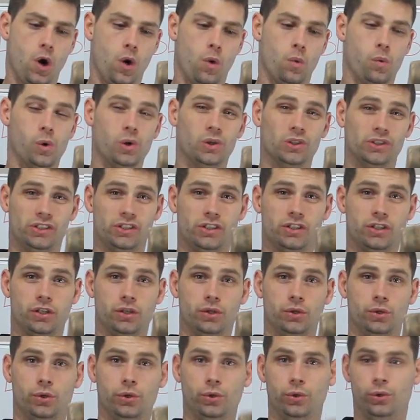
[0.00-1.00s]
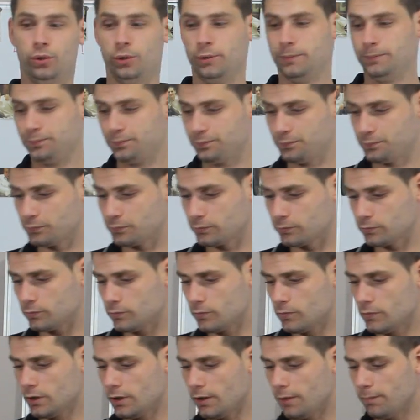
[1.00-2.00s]
was to
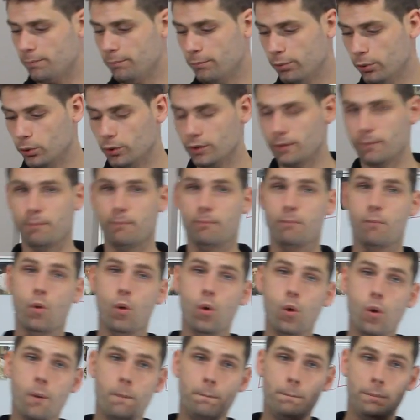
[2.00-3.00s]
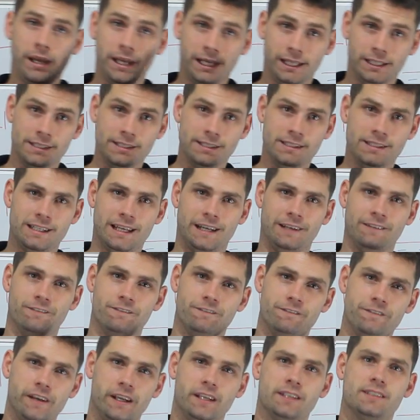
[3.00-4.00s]
put more pins and
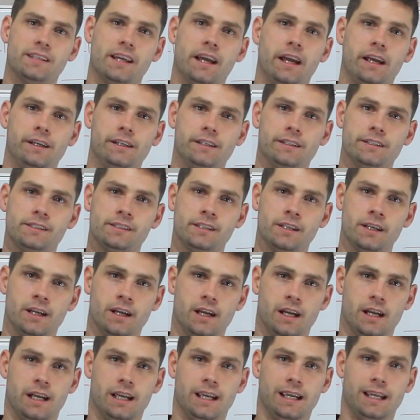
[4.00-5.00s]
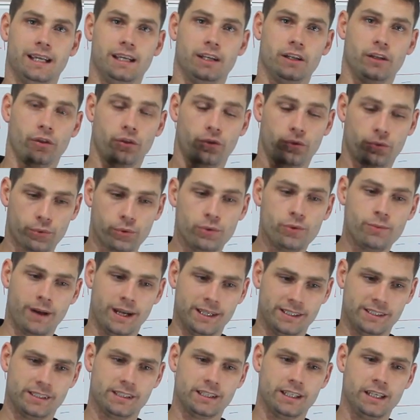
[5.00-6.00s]
fixators through
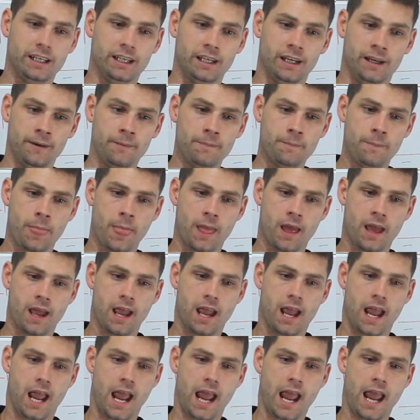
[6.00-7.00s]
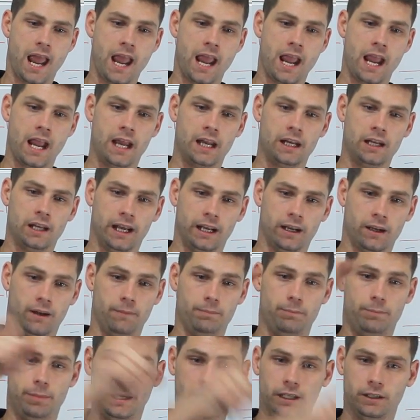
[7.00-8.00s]
my skin, and like a
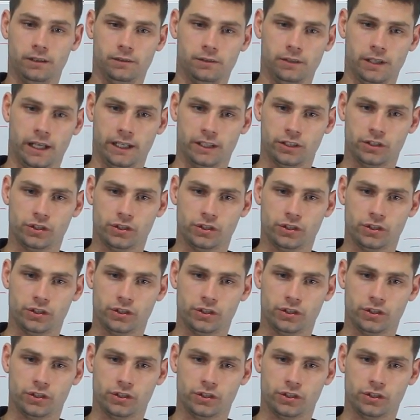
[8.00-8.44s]
big like